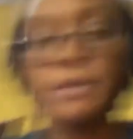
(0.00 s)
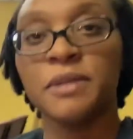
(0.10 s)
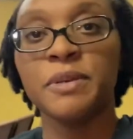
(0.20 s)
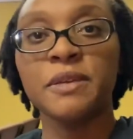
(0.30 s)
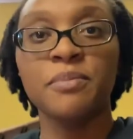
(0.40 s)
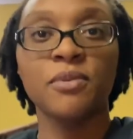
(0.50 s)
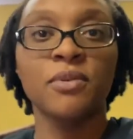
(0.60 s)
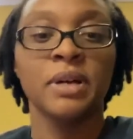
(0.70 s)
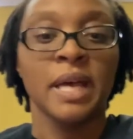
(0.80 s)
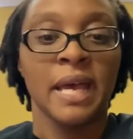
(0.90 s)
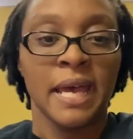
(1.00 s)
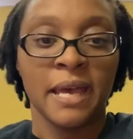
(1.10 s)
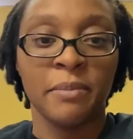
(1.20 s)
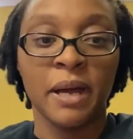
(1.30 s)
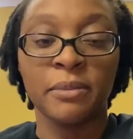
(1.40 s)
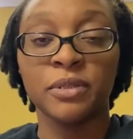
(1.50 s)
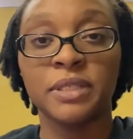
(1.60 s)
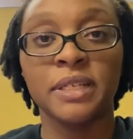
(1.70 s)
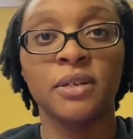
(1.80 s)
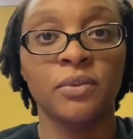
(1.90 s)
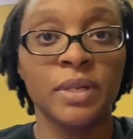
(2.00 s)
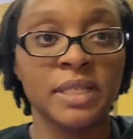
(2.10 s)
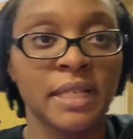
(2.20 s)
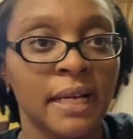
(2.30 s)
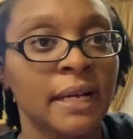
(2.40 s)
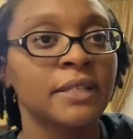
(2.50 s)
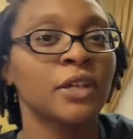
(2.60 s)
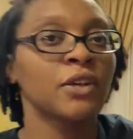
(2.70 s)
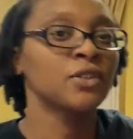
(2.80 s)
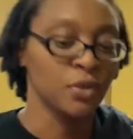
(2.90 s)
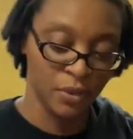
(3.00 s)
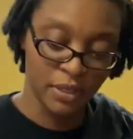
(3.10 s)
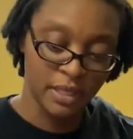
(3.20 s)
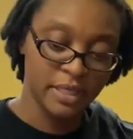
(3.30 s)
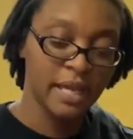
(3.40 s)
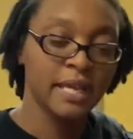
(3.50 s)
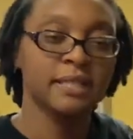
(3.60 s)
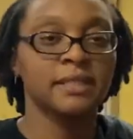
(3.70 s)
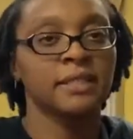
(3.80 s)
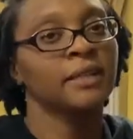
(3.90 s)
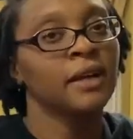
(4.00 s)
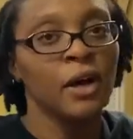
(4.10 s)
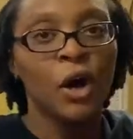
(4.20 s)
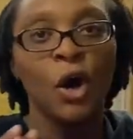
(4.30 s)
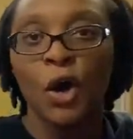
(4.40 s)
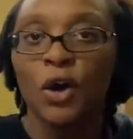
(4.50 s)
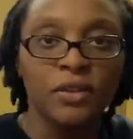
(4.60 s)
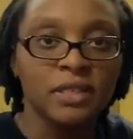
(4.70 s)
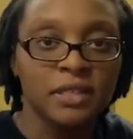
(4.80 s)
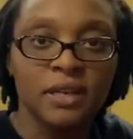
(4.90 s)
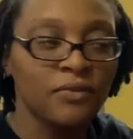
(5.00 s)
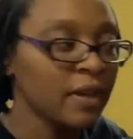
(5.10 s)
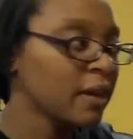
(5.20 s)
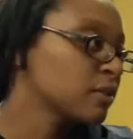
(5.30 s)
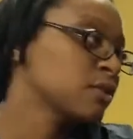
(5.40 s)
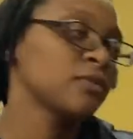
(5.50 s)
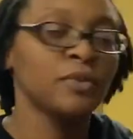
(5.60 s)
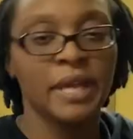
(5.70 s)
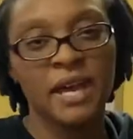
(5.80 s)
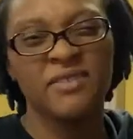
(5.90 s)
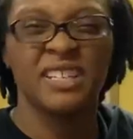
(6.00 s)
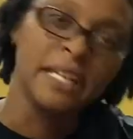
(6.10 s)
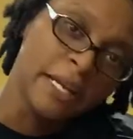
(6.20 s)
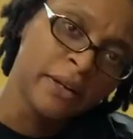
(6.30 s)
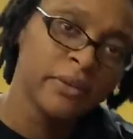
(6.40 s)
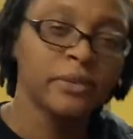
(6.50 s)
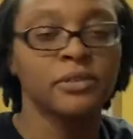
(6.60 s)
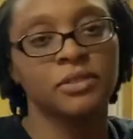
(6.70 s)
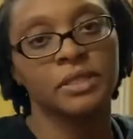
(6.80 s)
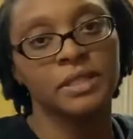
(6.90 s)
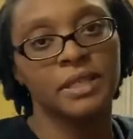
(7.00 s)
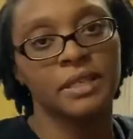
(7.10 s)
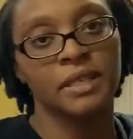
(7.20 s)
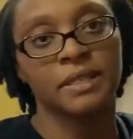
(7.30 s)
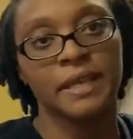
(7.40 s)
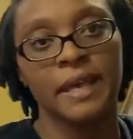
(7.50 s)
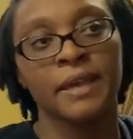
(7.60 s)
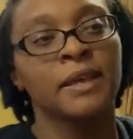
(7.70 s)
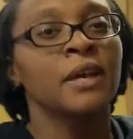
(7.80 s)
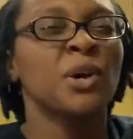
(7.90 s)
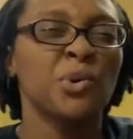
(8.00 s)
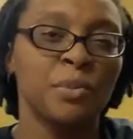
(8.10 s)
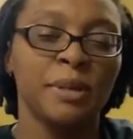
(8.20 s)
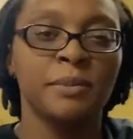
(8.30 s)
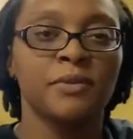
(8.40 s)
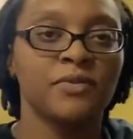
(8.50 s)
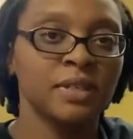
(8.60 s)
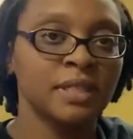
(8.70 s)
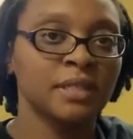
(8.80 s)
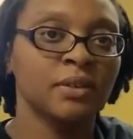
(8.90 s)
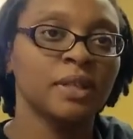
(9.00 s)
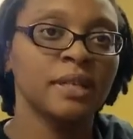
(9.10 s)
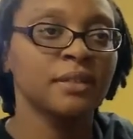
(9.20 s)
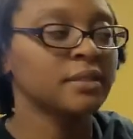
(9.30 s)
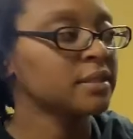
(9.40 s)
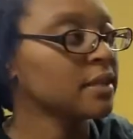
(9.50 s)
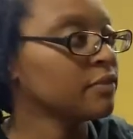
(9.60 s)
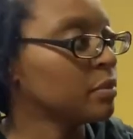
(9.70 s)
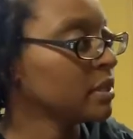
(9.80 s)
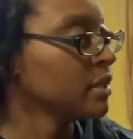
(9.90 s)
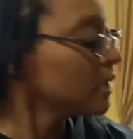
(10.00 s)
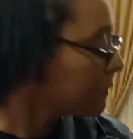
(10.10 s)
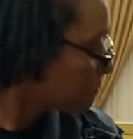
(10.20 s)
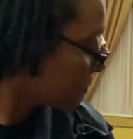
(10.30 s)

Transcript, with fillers: many people at Bible study on Wednesday nights. So we're going to test all this stuff out. So if we have any errors or anything like that, we'll be able to fix it and all that good stuff. But yeah,